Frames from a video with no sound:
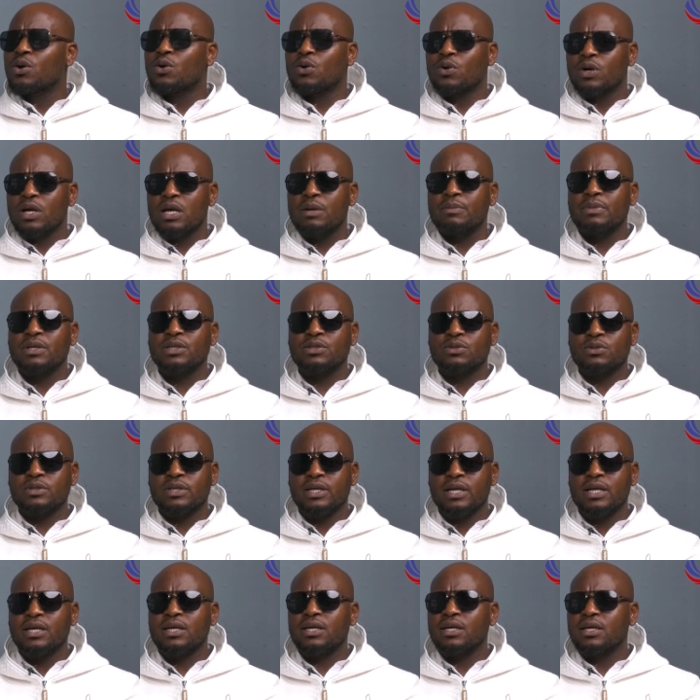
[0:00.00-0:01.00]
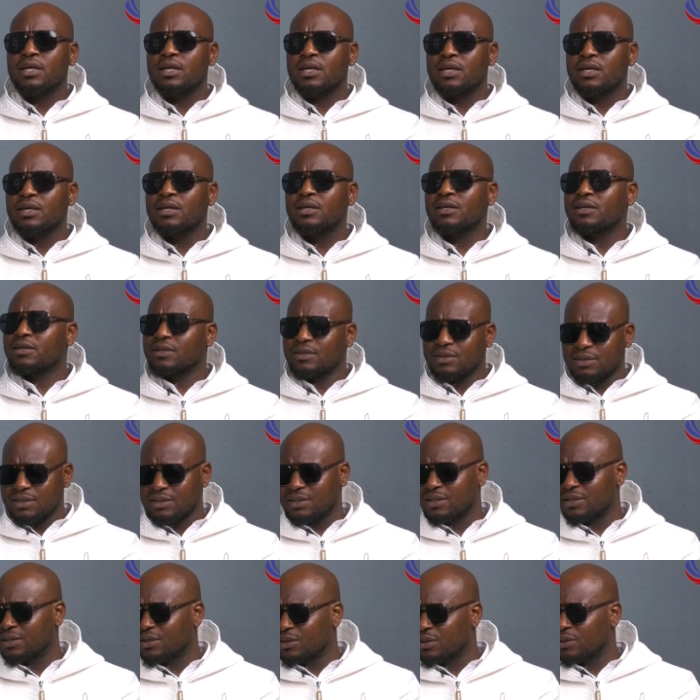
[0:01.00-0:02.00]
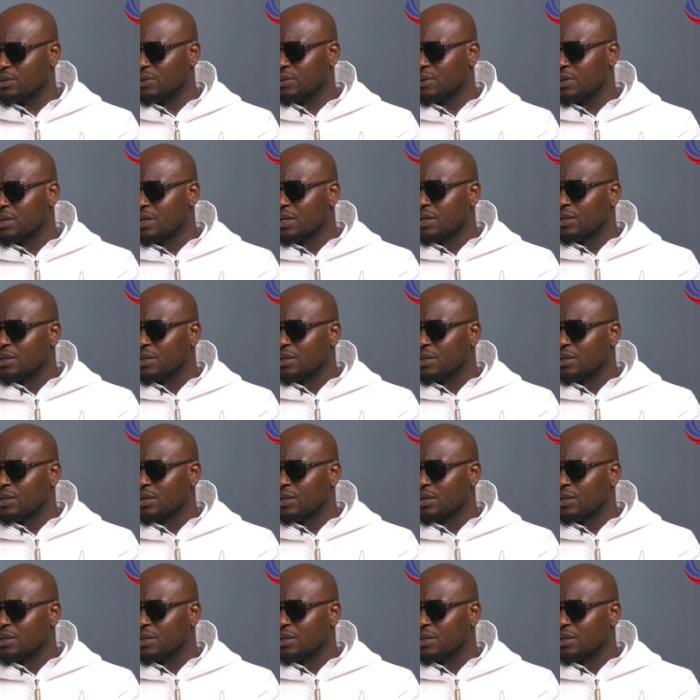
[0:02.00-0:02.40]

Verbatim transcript: you know,